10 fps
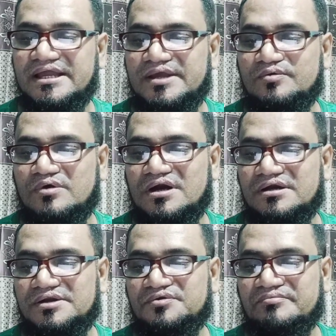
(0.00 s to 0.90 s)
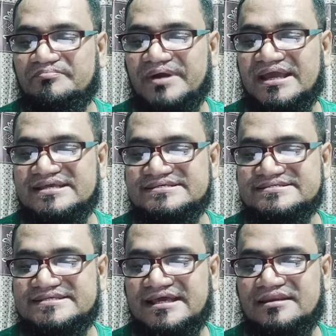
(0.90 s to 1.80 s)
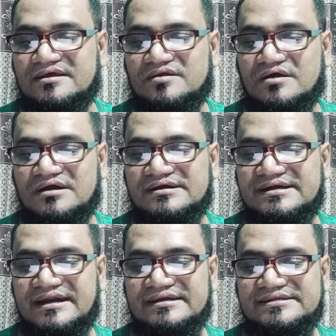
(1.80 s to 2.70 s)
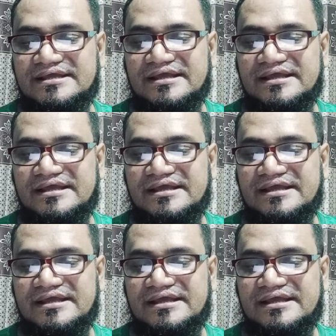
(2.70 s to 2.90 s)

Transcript: keyword your page sale and hard trends